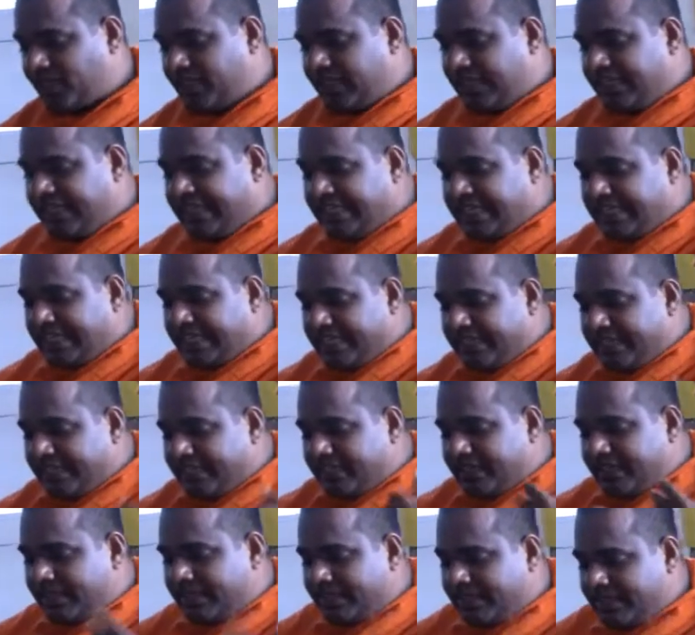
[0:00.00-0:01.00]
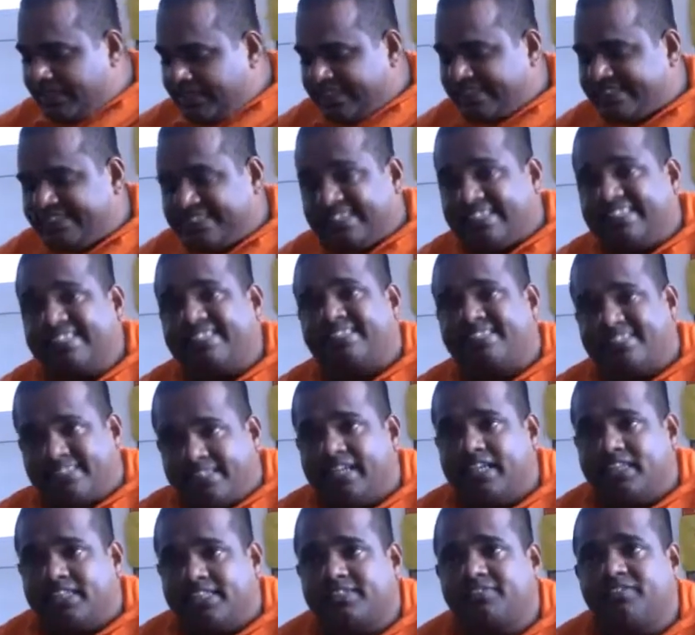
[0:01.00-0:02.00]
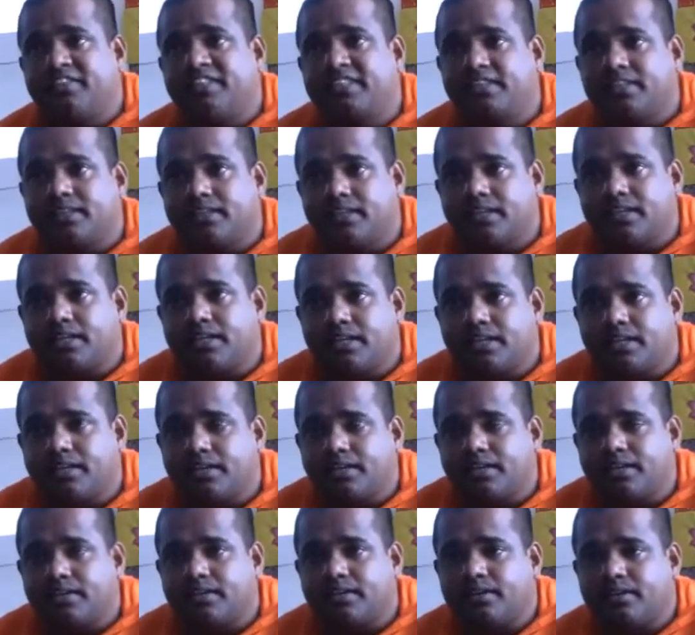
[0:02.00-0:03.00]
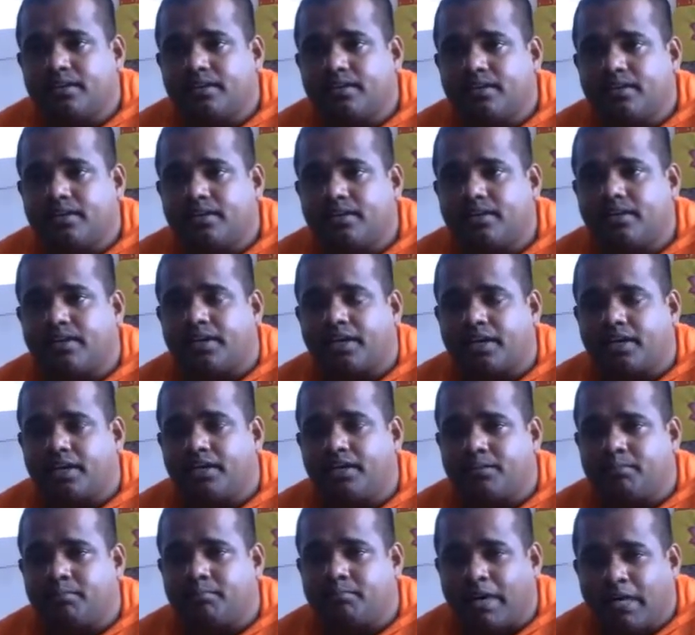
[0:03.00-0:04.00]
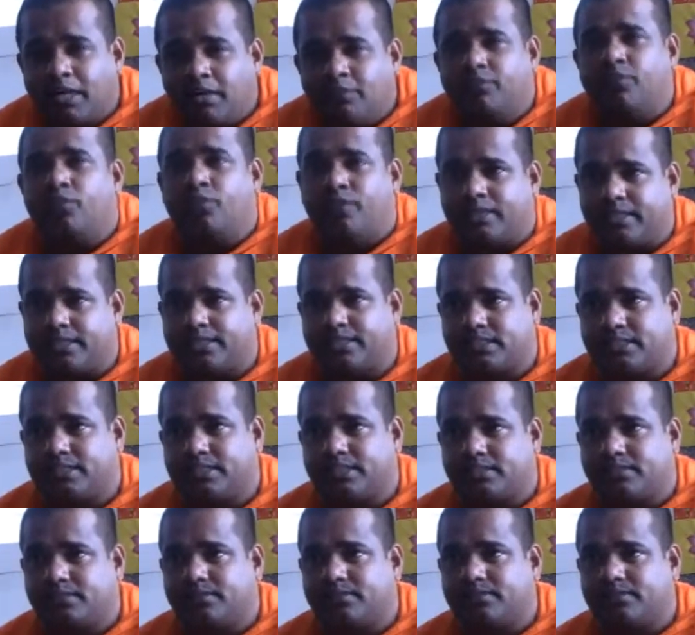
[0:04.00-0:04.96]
He sees things with correctly, mindfulness.